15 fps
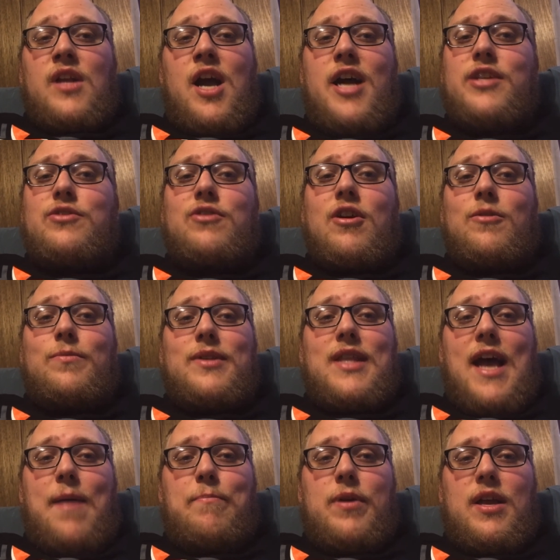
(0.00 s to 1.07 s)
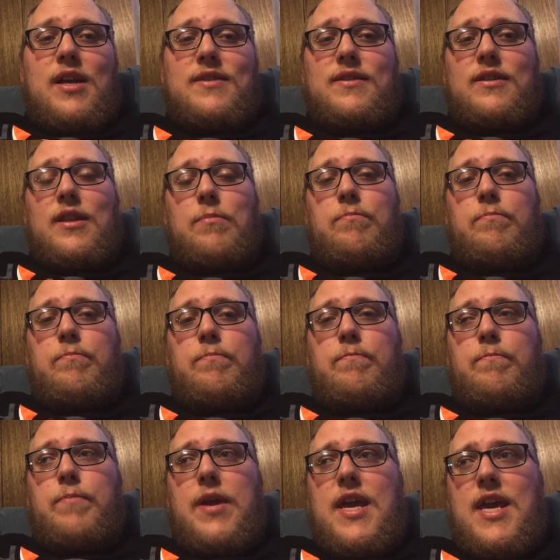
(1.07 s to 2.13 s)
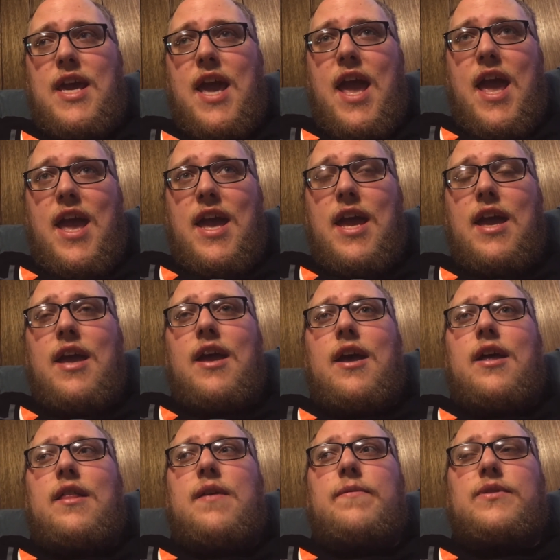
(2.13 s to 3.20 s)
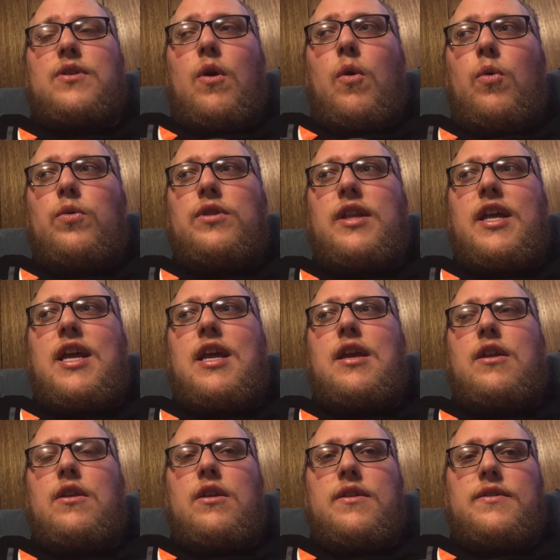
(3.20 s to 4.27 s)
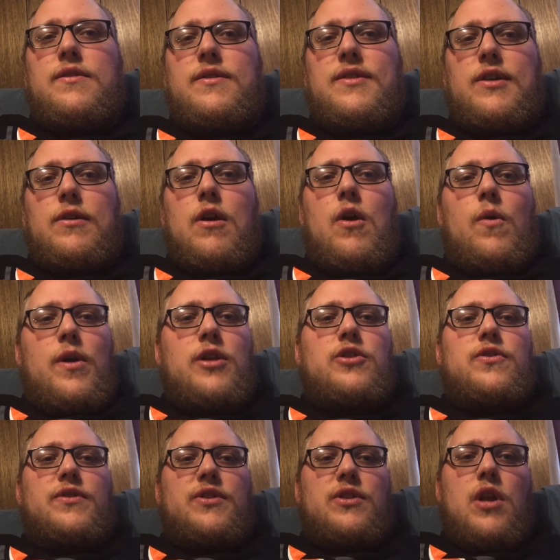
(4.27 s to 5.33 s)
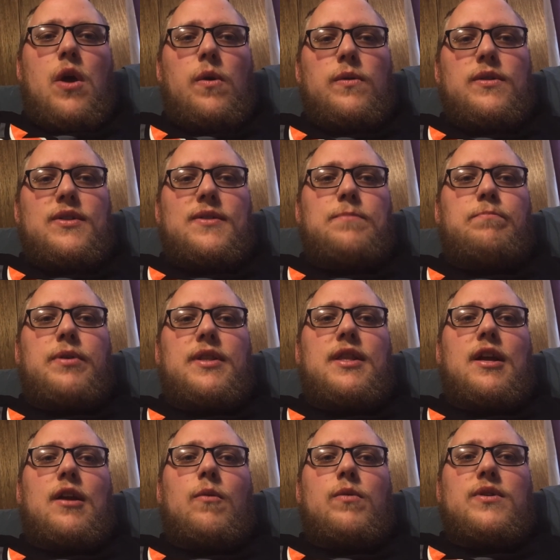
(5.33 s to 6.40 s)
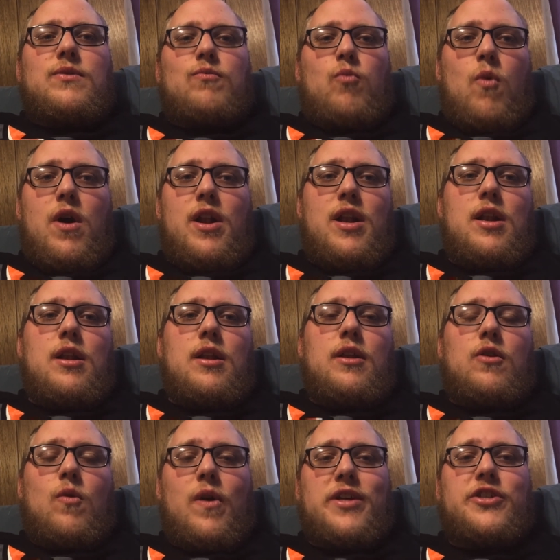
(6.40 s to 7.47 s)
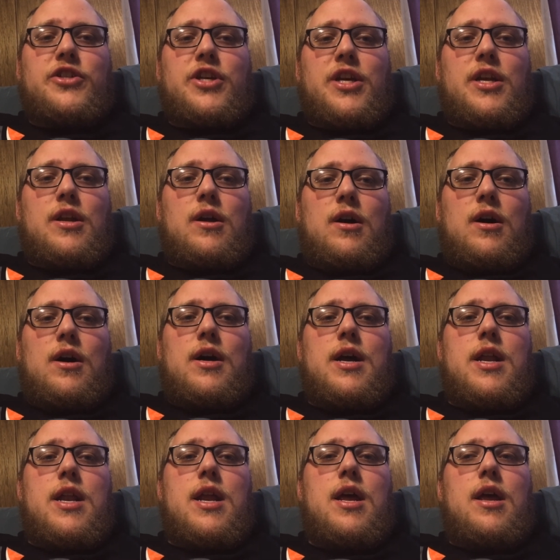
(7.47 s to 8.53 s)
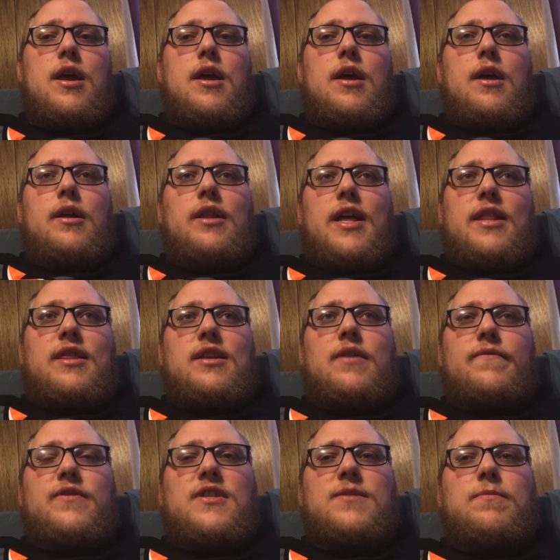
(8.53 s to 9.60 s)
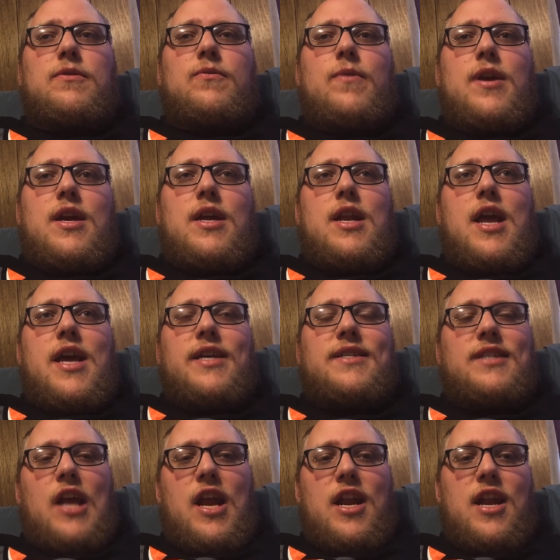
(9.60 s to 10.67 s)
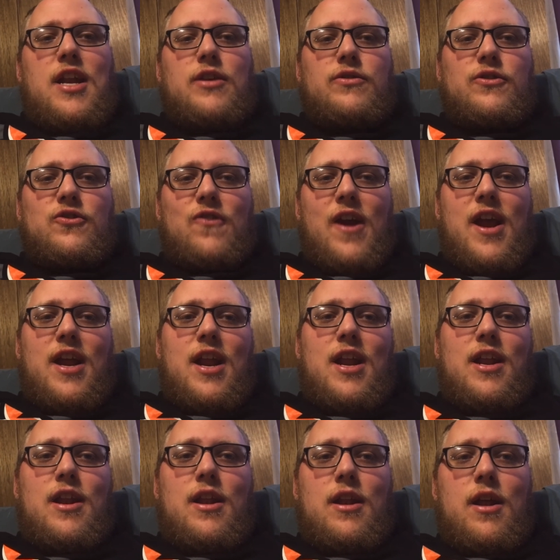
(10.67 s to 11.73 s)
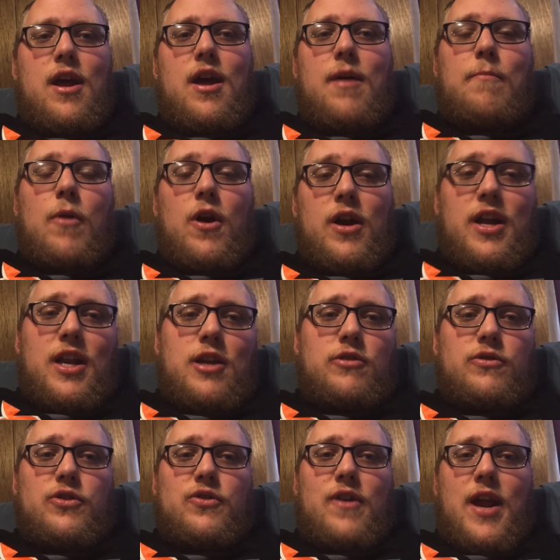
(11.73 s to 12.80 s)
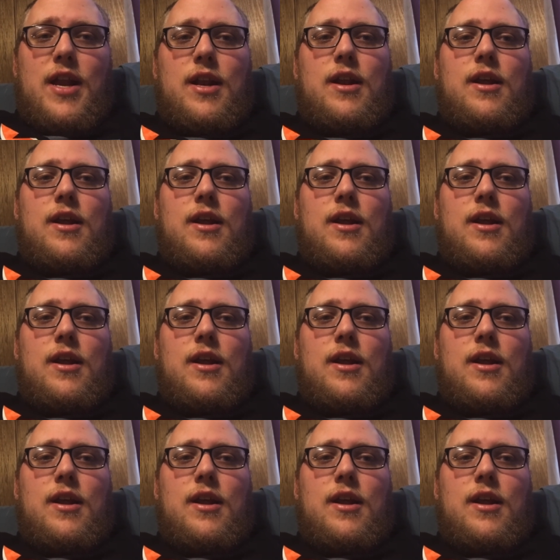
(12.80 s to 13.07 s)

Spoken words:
struggled with that because on the PA, there was only zero interest notes, but there was one question on like the difference between a stated interest rate and a market interest rate.